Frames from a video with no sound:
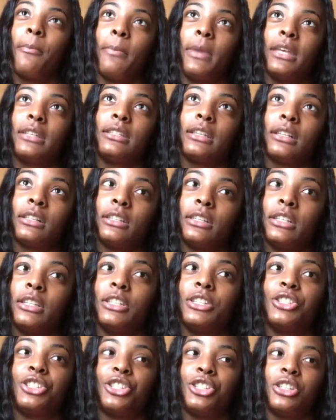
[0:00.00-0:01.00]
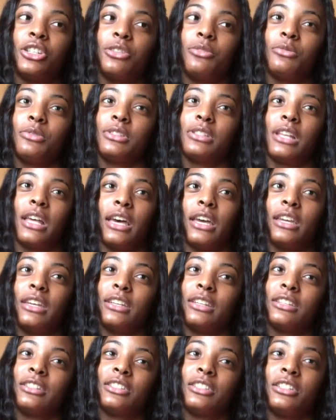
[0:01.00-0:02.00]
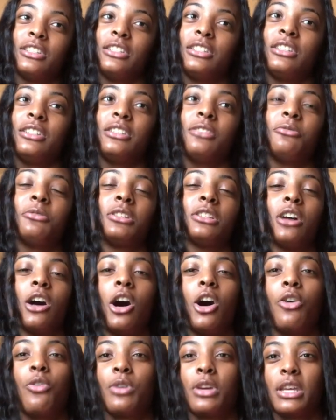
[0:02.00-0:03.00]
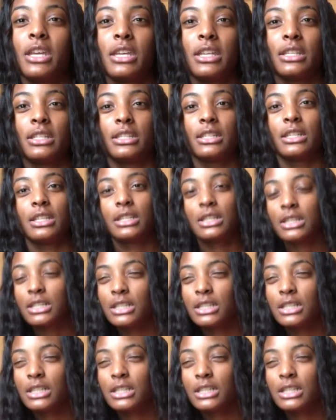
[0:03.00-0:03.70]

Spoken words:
basically it was like she was always